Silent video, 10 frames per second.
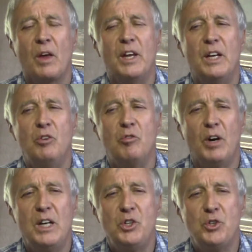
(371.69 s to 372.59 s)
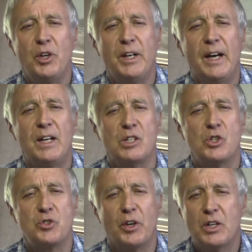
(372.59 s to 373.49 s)
the invasion and
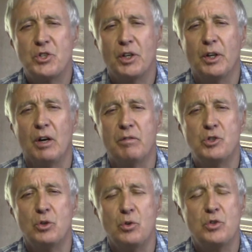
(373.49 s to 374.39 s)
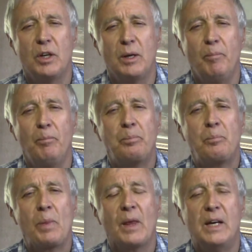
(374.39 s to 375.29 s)
destruction of Jerusalem
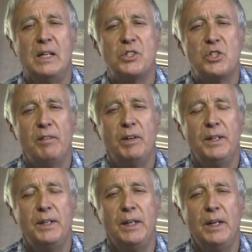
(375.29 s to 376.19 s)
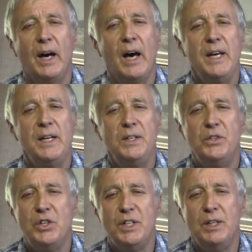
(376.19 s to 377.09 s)
in 70 AD.